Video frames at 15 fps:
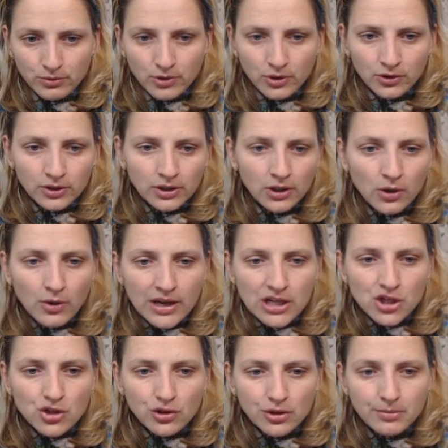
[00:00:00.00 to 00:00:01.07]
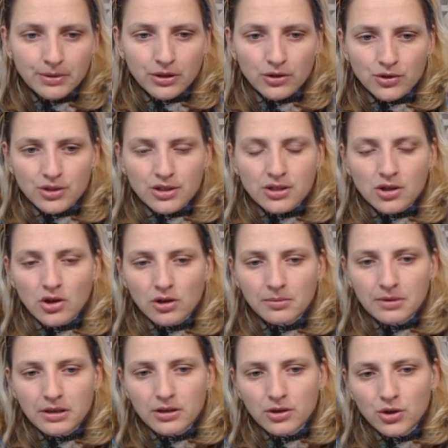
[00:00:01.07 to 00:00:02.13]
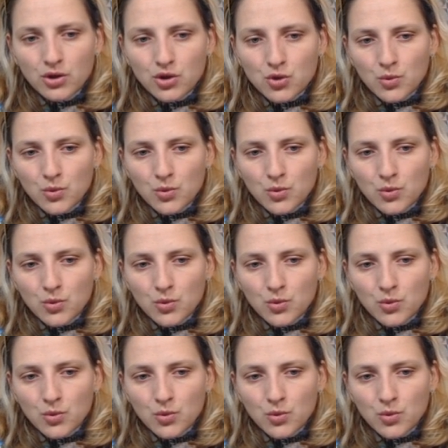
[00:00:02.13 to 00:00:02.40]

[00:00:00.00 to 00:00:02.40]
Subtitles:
Don't allow h3 because this is gonna be a huge